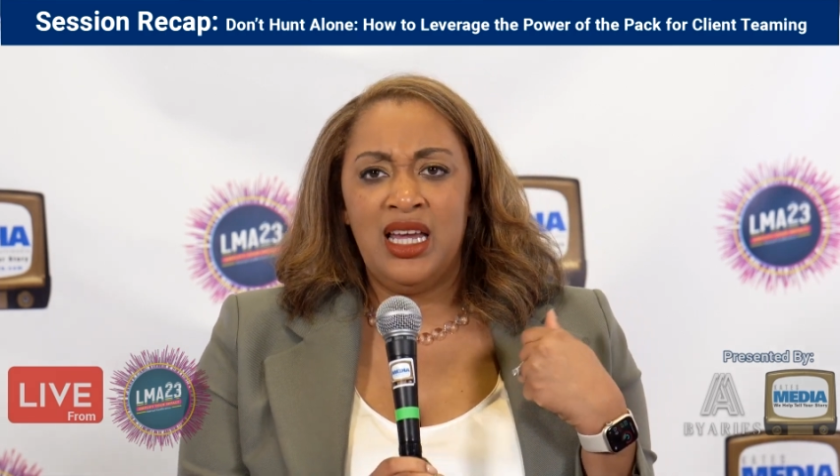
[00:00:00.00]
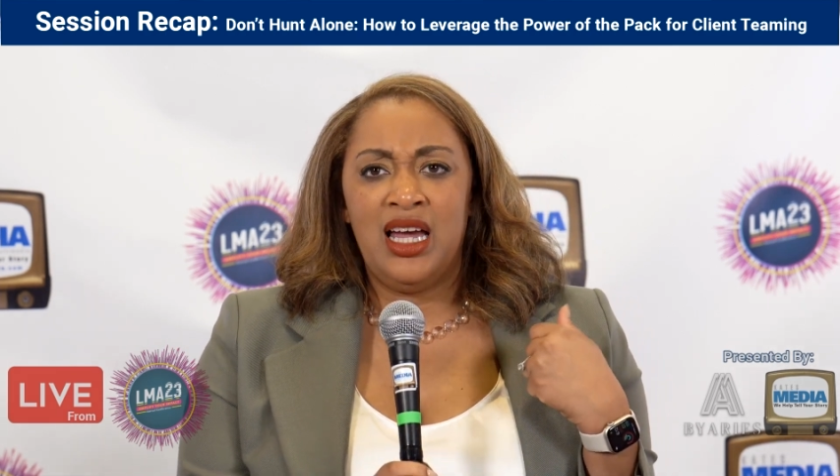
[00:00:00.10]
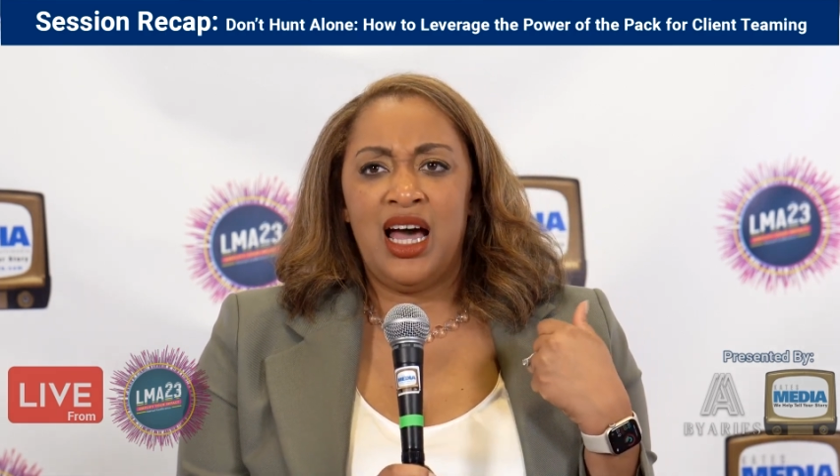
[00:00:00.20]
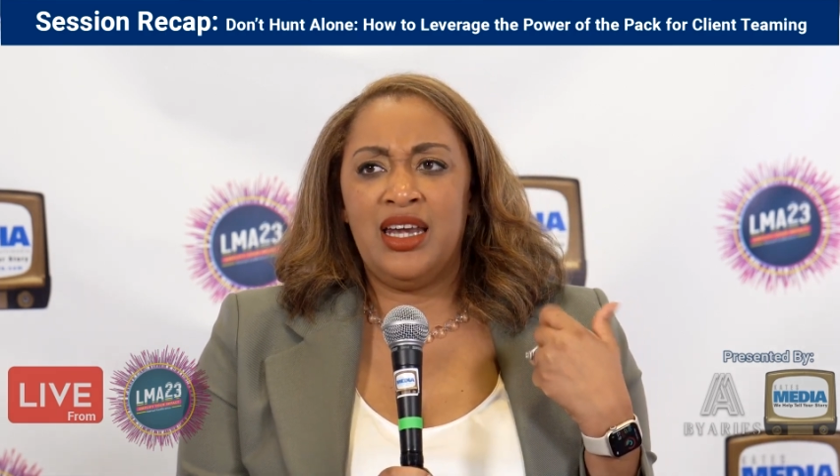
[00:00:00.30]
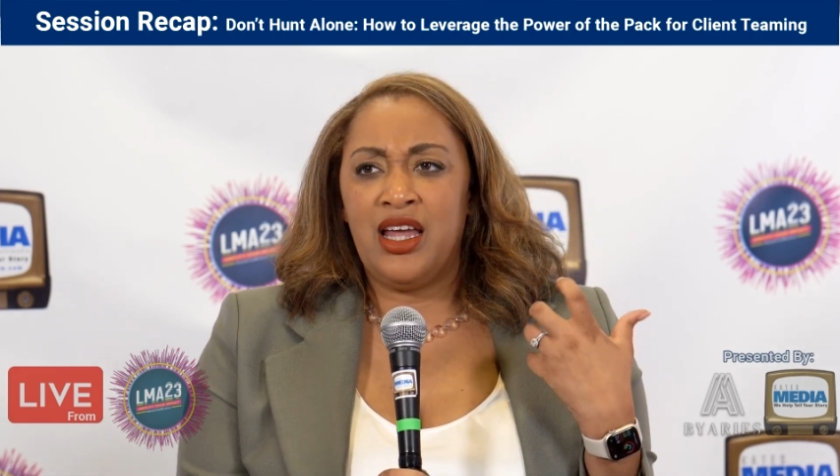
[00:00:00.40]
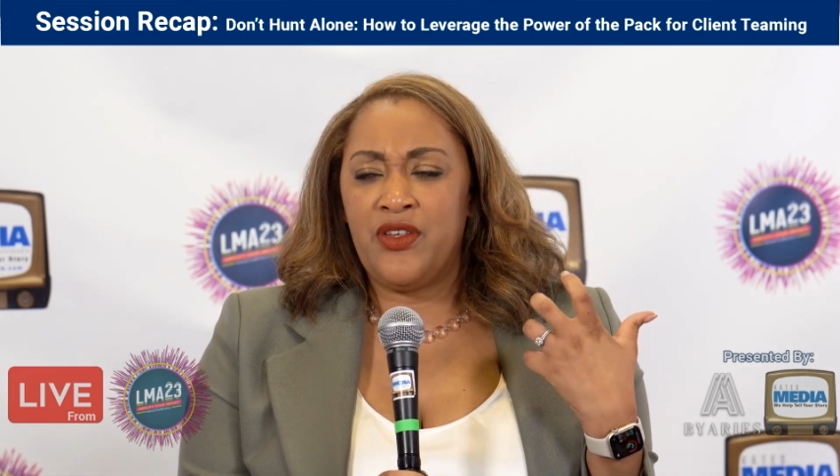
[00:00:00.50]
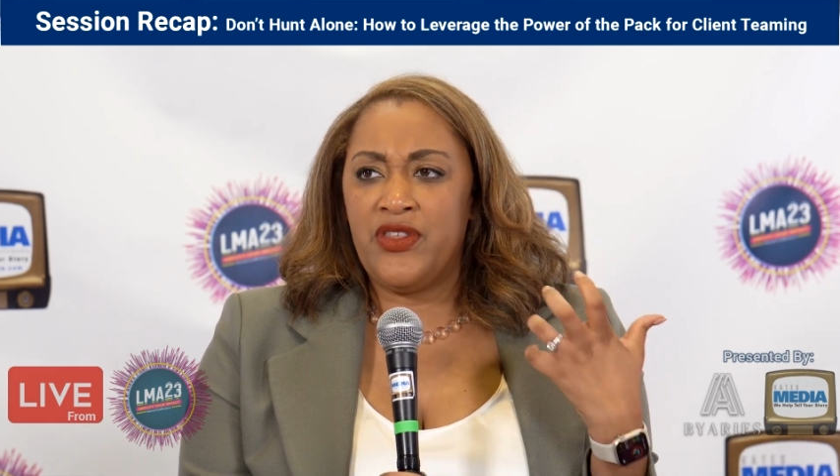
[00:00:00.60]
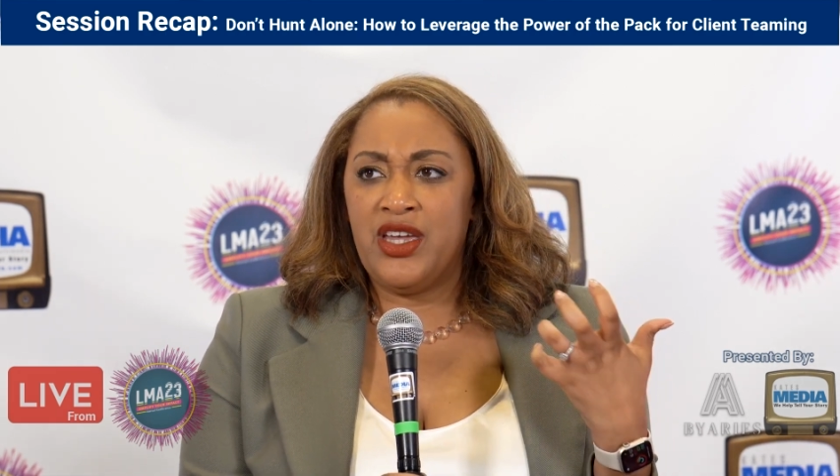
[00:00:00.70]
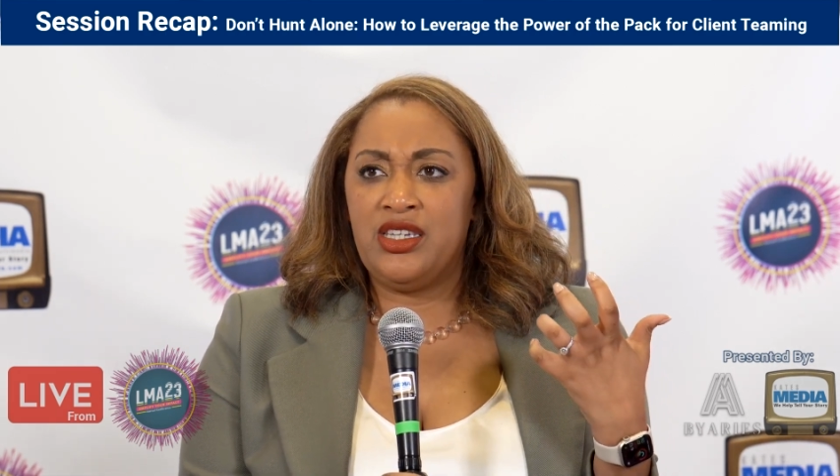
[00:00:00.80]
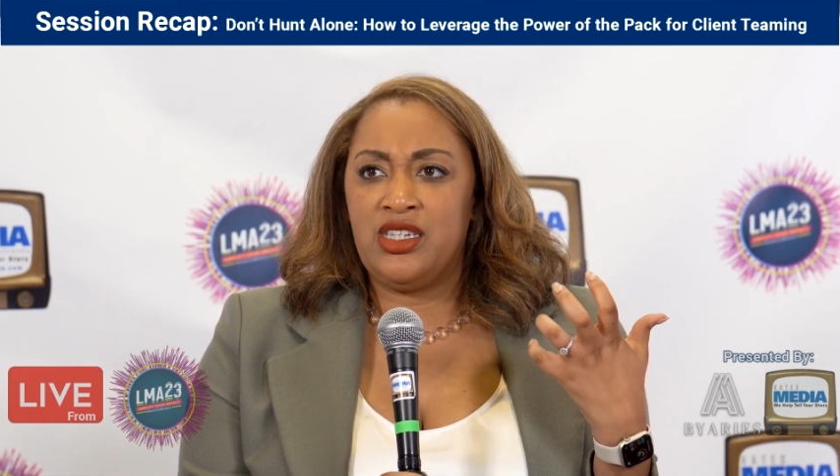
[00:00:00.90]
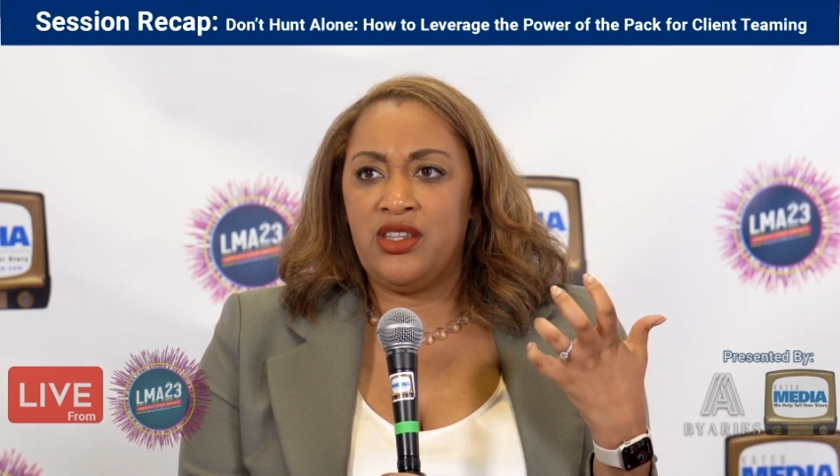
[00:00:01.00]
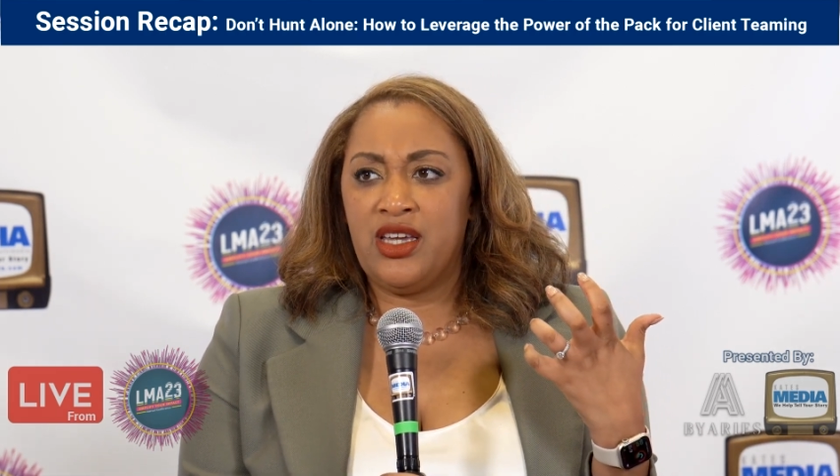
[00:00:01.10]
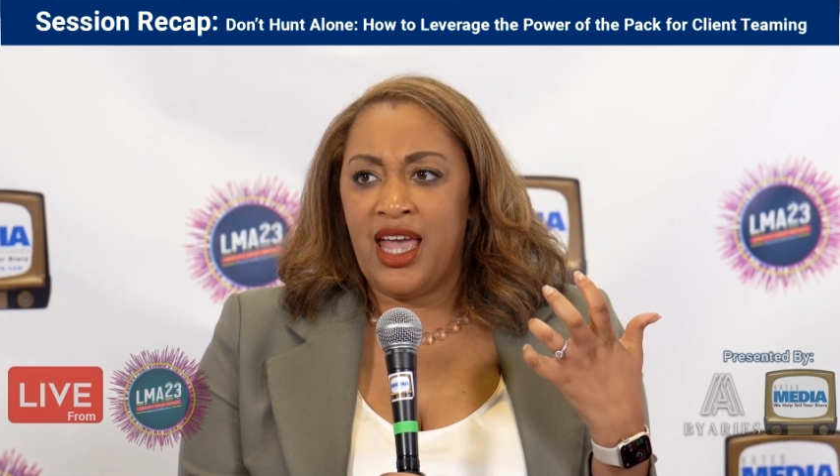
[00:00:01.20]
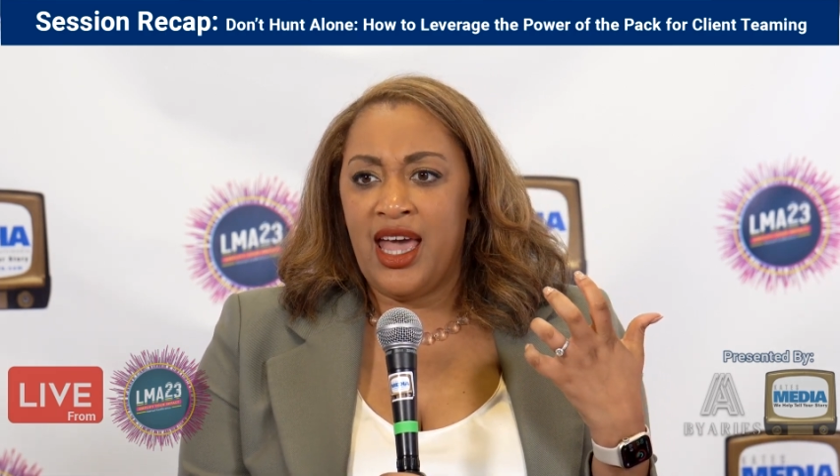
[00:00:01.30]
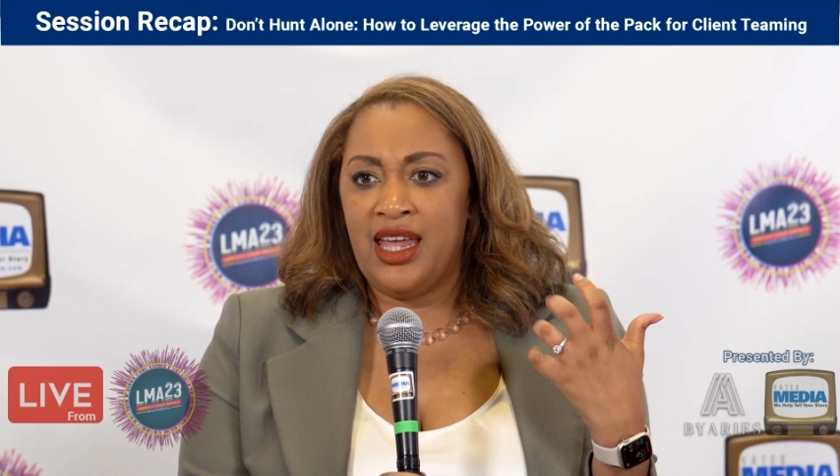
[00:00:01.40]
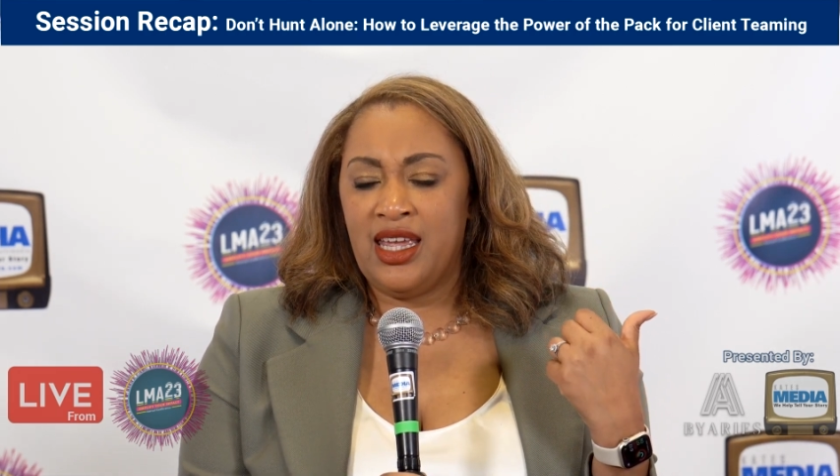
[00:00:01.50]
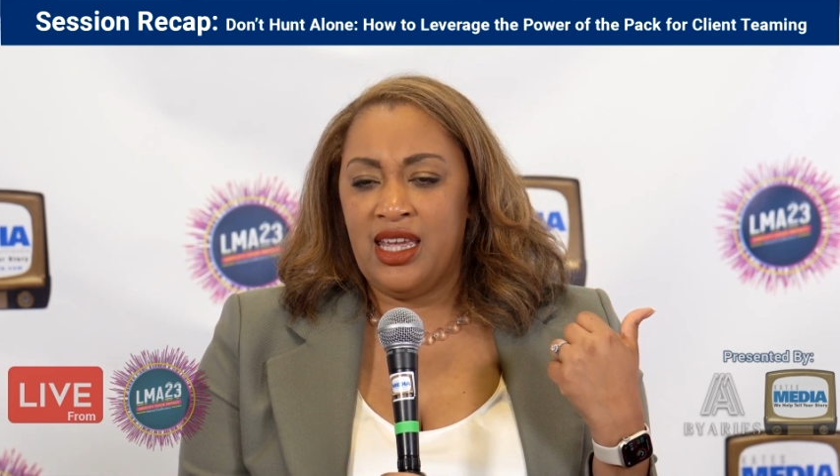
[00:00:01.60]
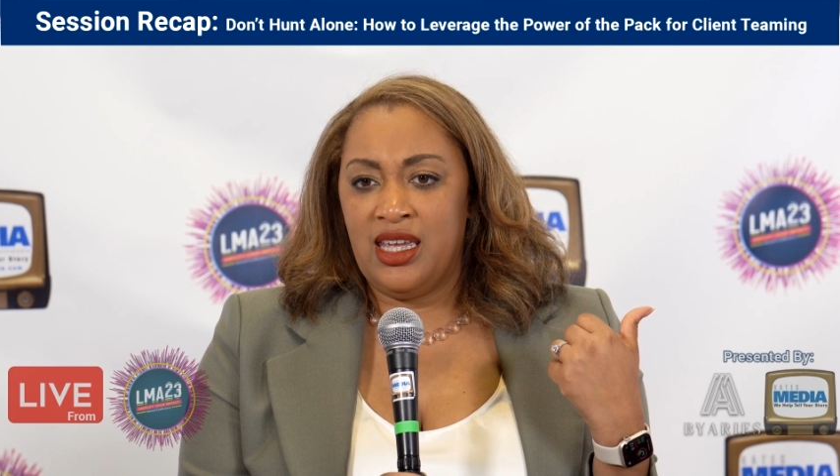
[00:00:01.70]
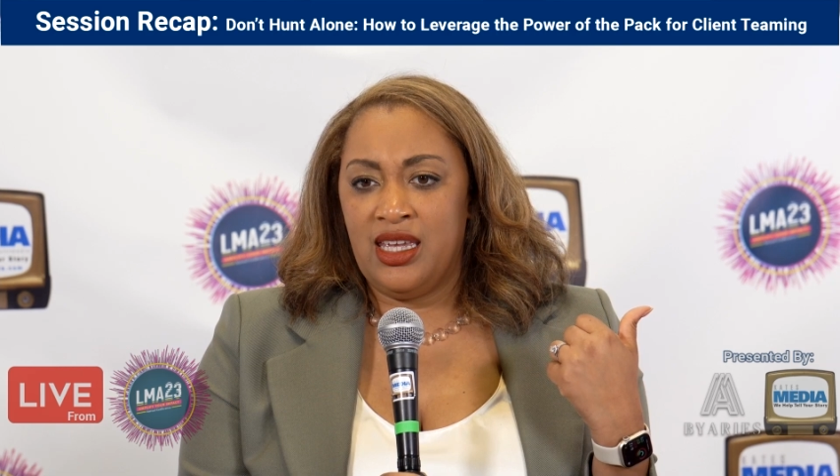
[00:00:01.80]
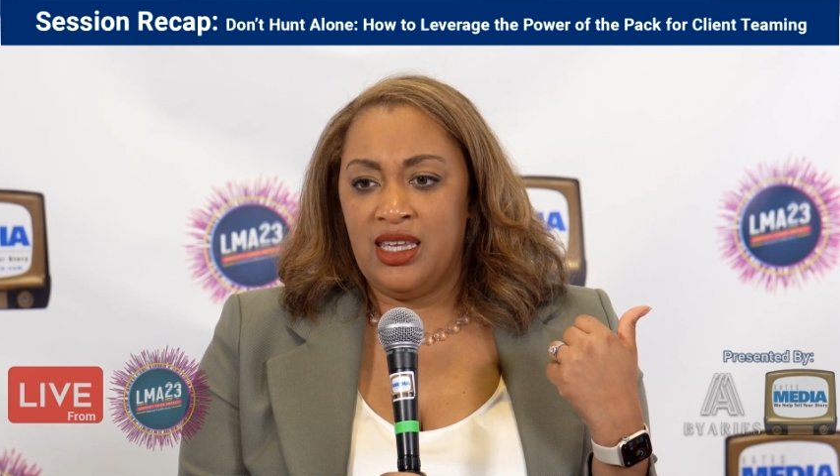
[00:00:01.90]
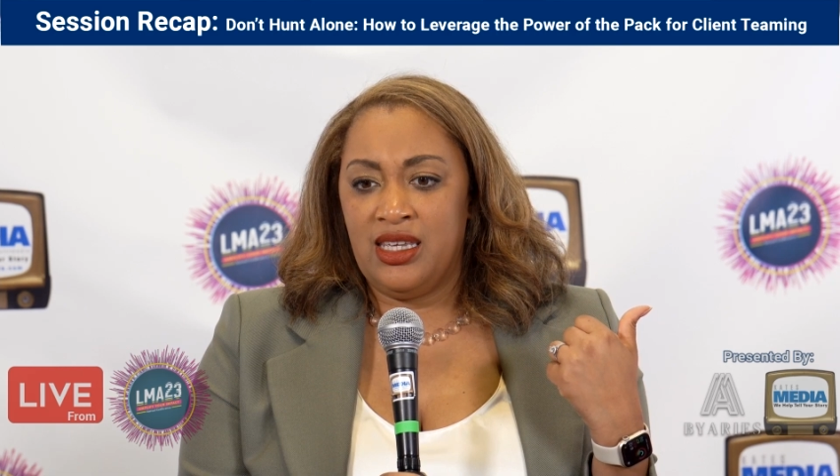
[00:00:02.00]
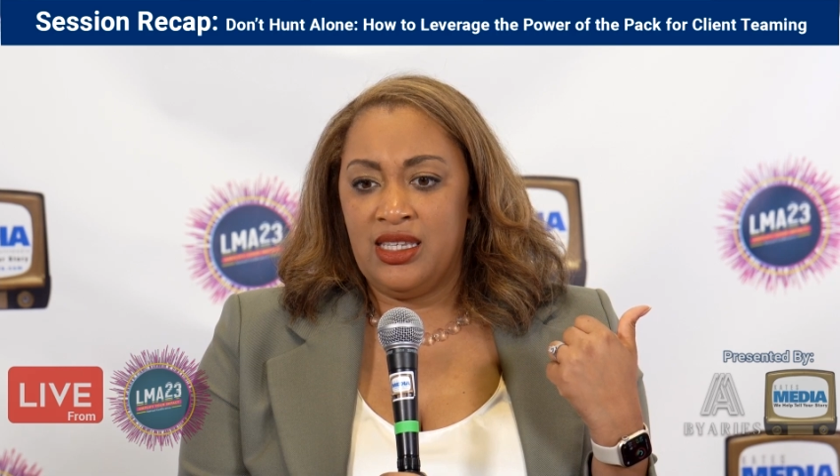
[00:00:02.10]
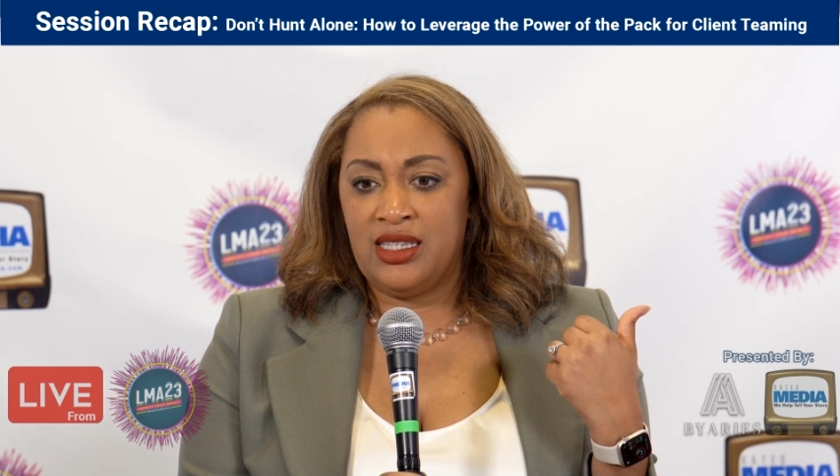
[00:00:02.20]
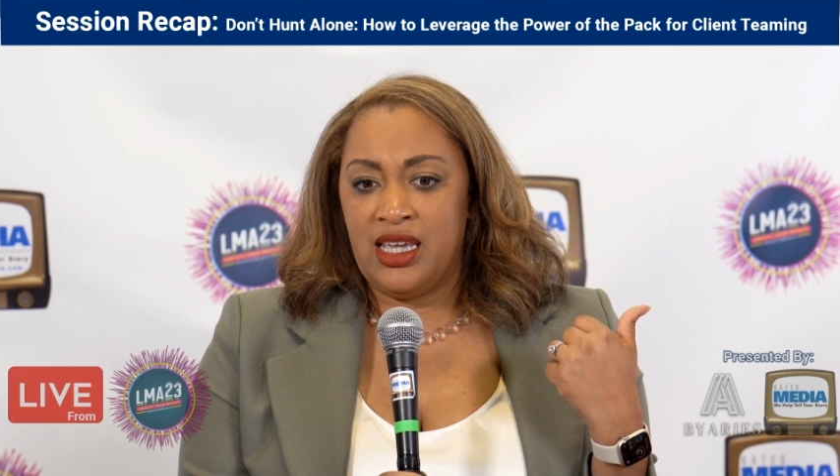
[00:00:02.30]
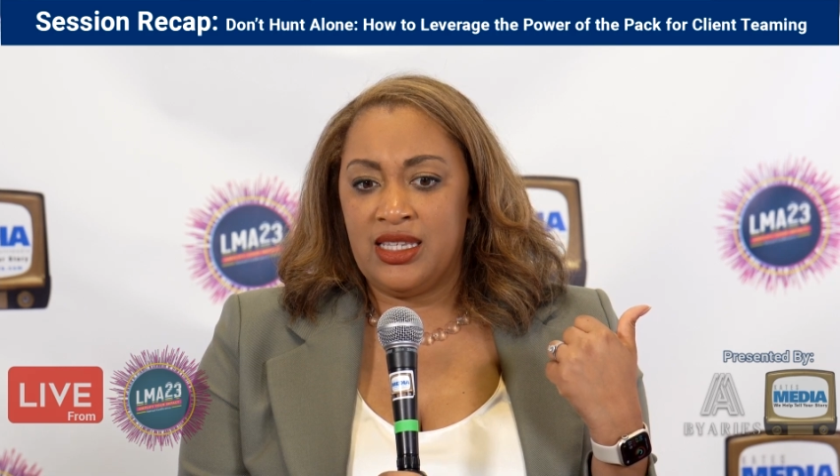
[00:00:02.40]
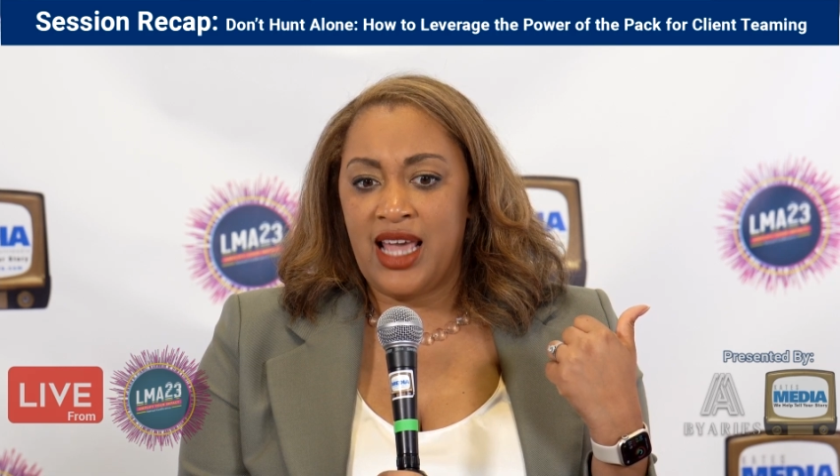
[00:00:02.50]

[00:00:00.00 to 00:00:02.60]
Another thing to look at is